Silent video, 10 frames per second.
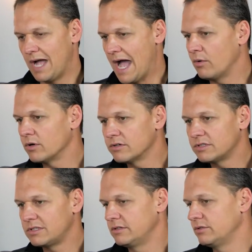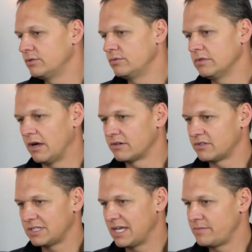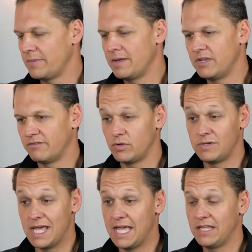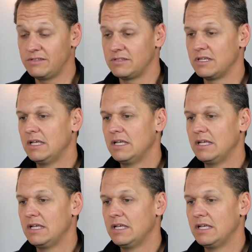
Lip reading: hours to larger sites, maybe a few days.